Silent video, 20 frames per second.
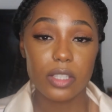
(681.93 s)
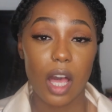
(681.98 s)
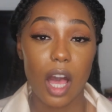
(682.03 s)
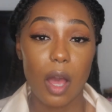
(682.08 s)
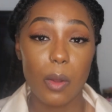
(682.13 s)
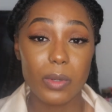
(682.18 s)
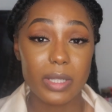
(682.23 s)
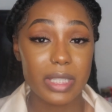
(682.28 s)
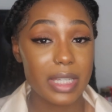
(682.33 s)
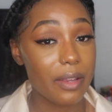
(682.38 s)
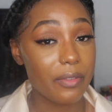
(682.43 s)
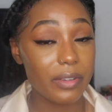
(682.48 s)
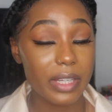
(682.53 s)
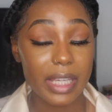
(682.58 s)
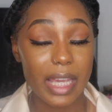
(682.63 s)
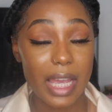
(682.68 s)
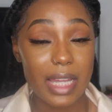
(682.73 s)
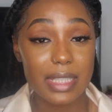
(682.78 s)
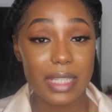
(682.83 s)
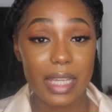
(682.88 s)
I would definitely
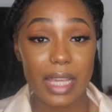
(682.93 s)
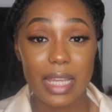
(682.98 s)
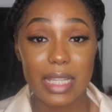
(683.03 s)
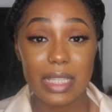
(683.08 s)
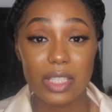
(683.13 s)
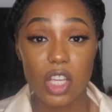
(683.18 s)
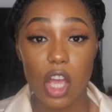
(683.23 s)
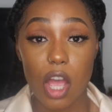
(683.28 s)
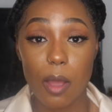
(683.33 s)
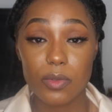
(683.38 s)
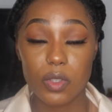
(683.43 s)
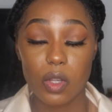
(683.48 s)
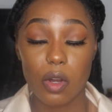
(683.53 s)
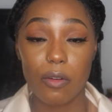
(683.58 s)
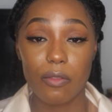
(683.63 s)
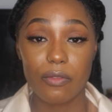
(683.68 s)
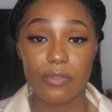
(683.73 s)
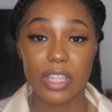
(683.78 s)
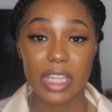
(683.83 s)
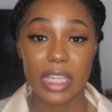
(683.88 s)
get it in terms
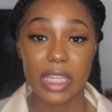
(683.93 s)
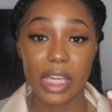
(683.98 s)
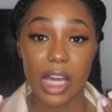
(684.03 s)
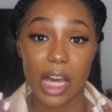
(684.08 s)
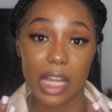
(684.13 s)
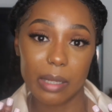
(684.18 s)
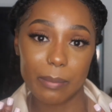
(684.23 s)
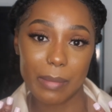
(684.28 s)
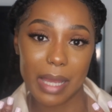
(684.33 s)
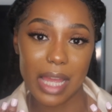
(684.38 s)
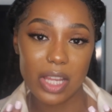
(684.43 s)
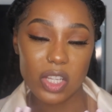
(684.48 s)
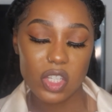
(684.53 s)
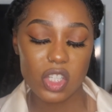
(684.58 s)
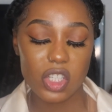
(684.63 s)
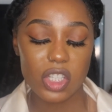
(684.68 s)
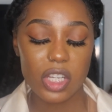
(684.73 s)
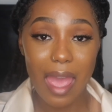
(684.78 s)
of the colour match